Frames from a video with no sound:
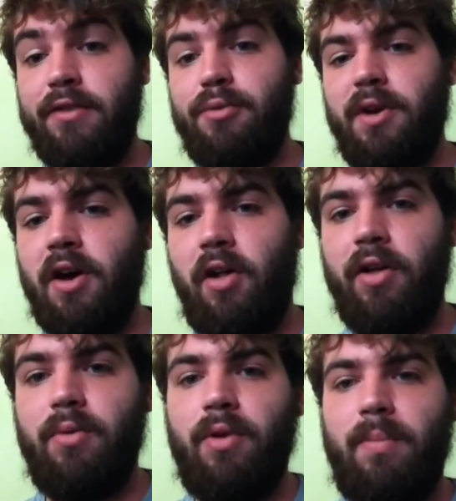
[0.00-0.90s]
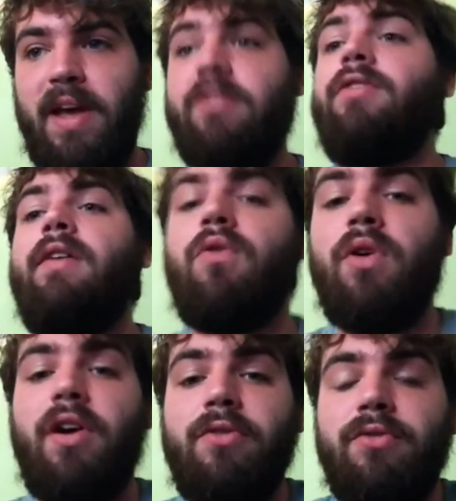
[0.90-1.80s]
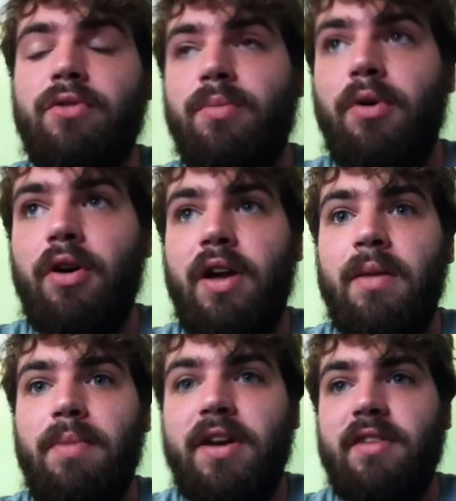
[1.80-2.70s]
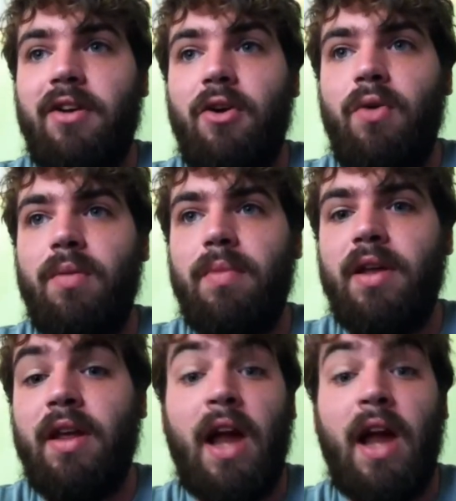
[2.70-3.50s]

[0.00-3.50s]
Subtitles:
as we call it, where basically everyone goes through the book and picks out equipment,